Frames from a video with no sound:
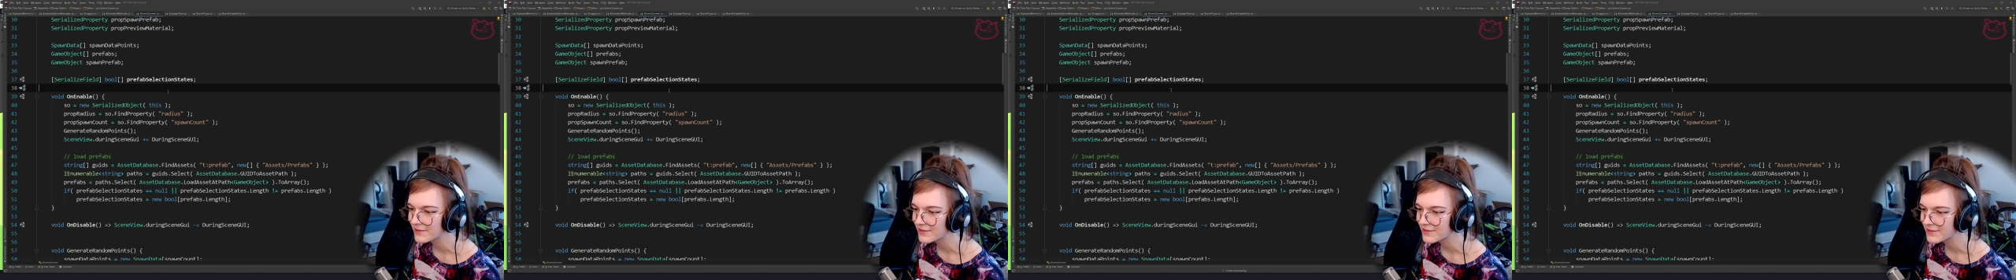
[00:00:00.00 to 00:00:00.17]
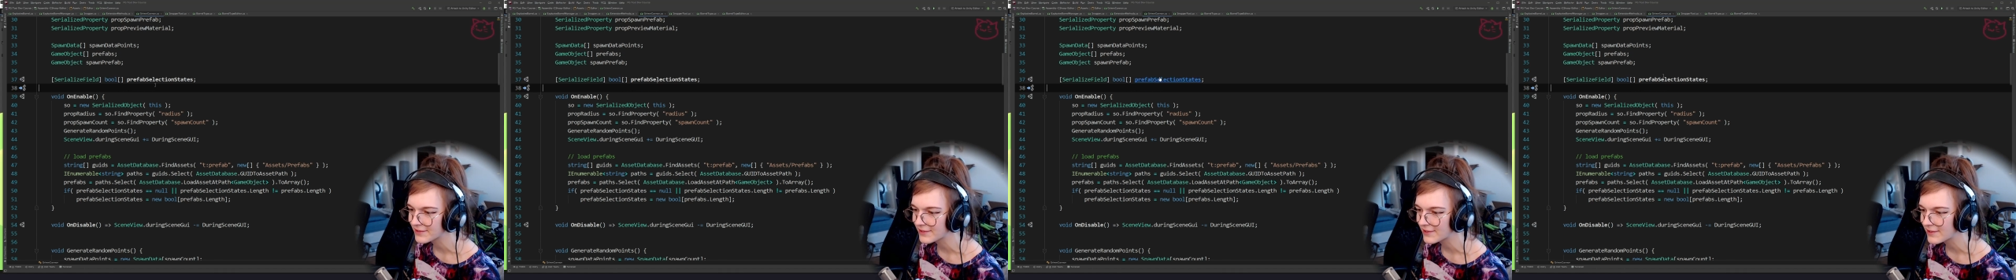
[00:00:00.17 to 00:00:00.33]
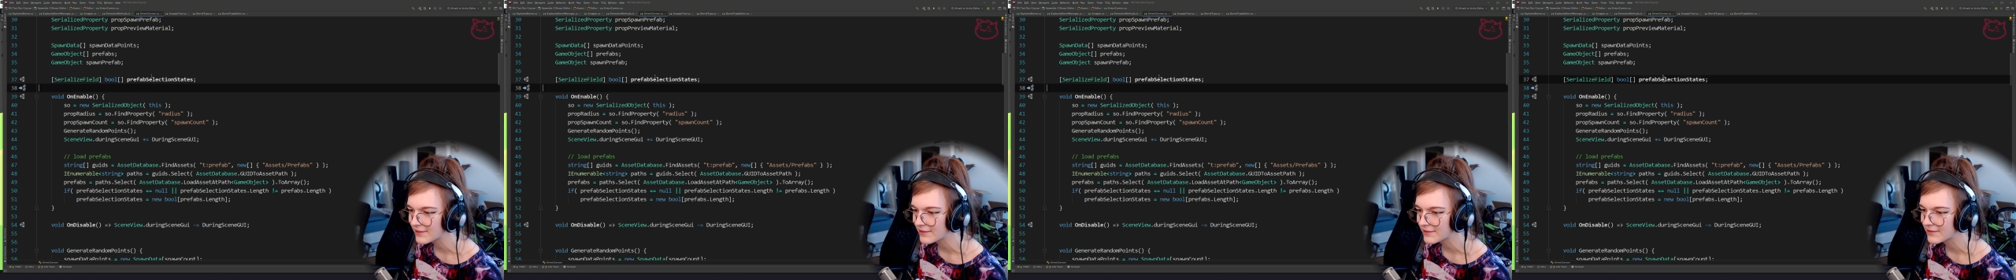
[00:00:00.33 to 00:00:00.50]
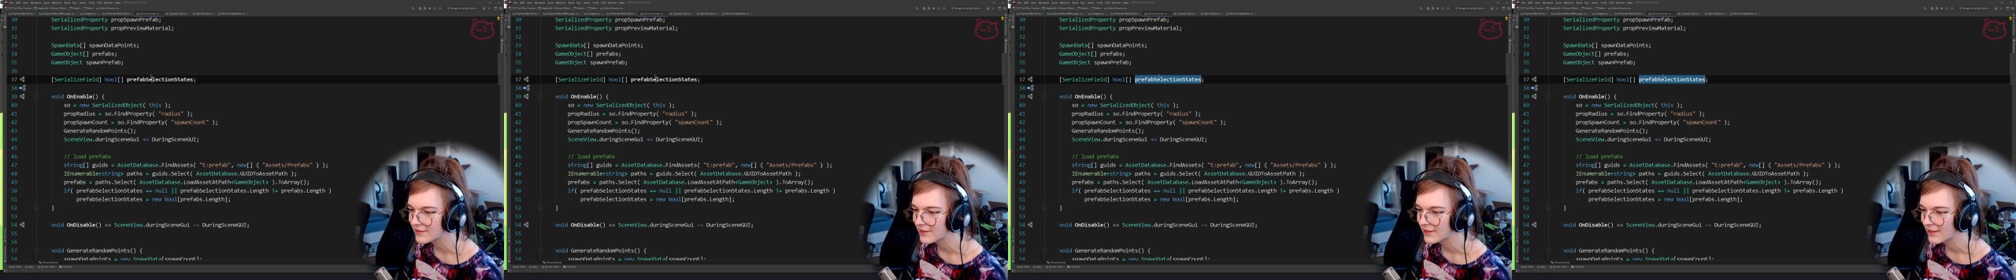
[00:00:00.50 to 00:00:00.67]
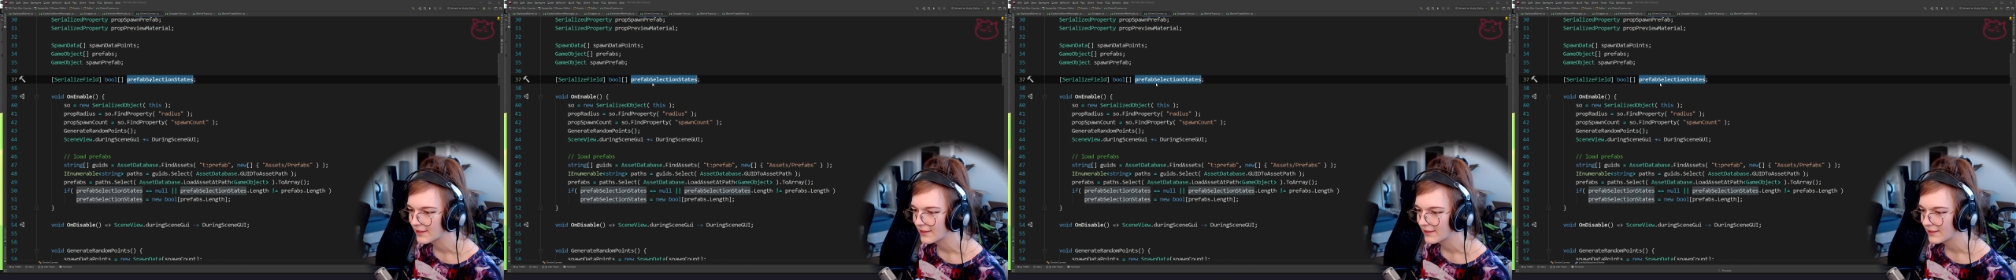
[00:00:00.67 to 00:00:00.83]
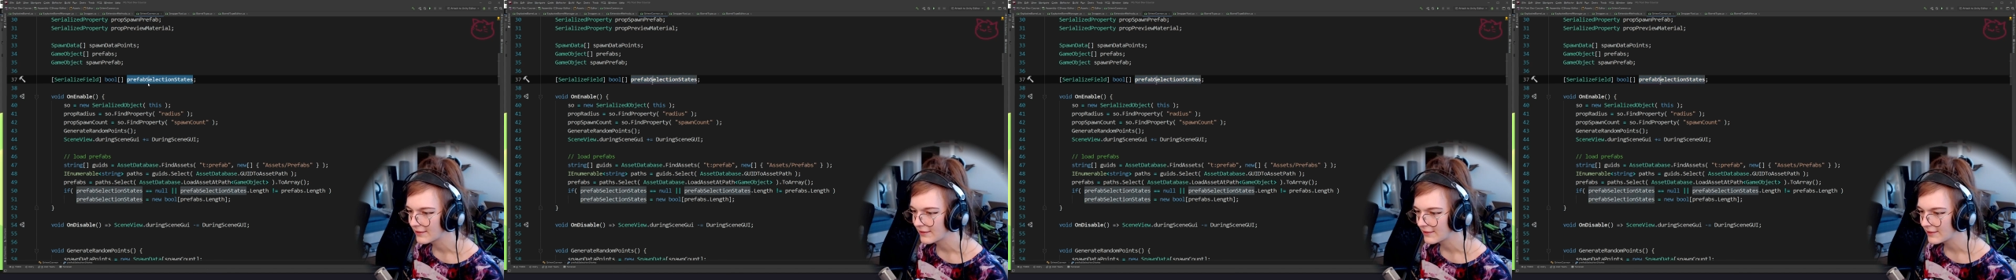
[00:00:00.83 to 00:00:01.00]
So
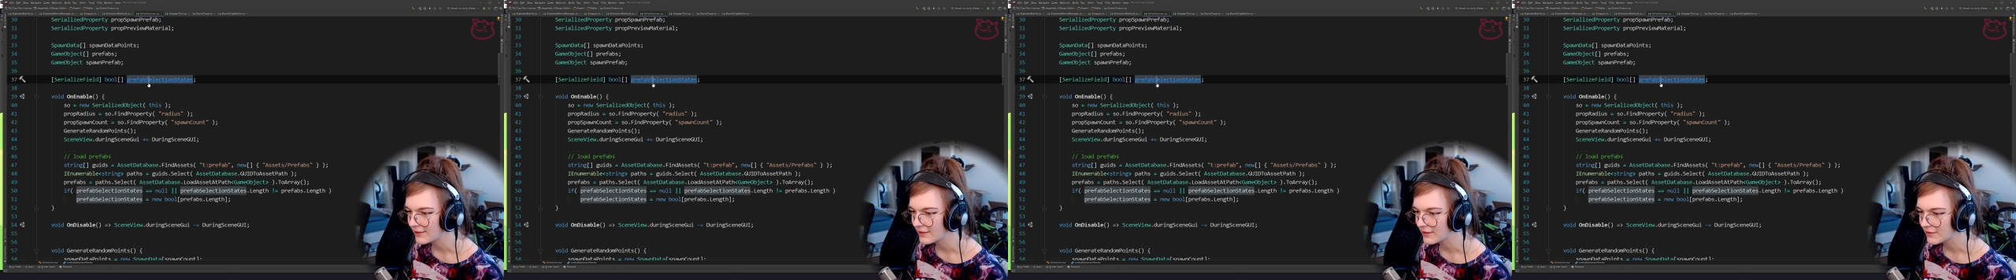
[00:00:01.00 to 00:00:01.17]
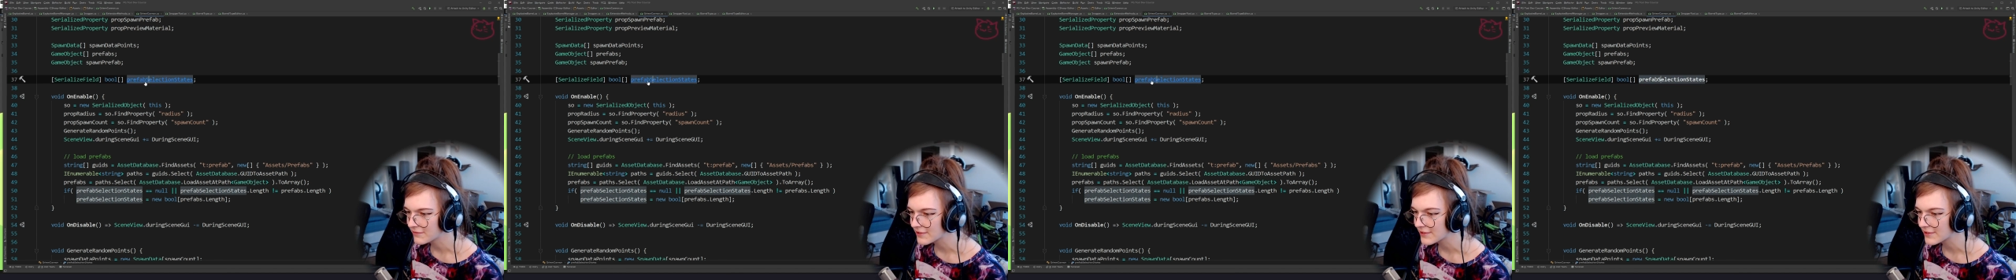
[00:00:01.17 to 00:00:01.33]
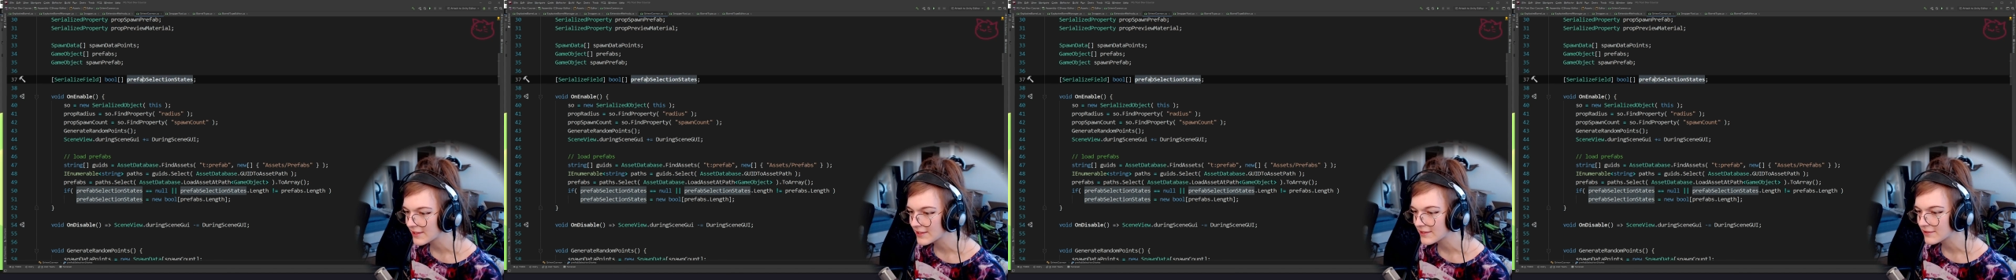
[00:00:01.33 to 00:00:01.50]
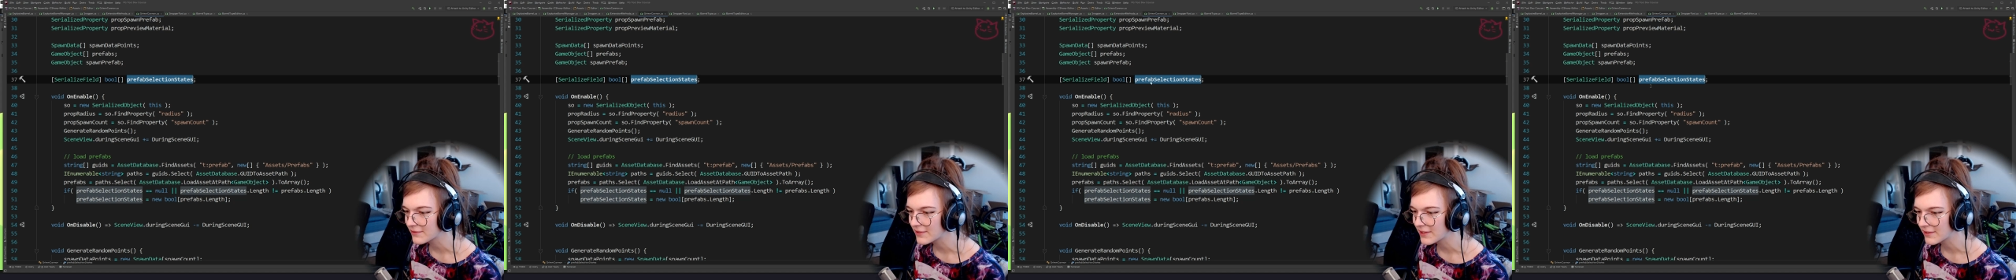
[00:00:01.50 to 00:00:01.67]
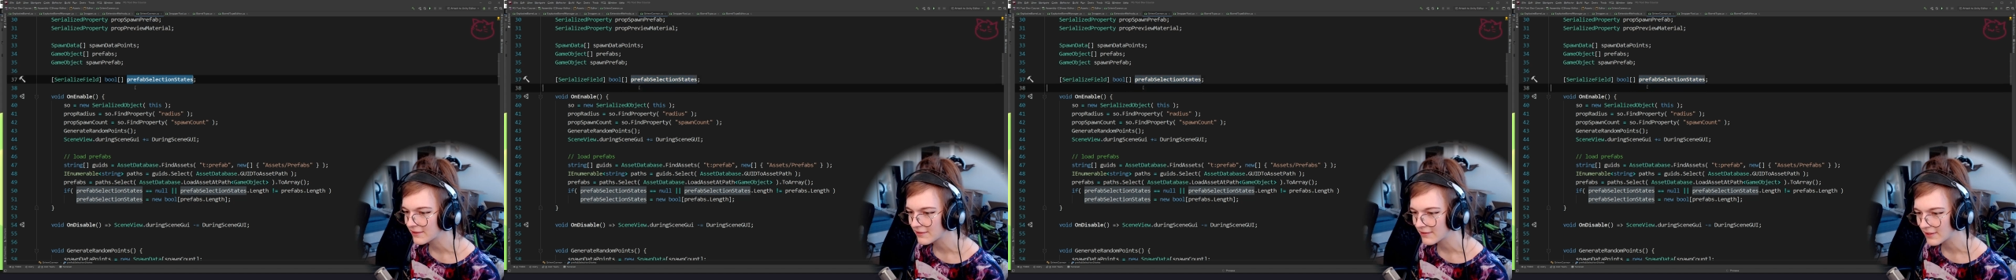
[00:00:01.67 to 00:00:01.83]
that's why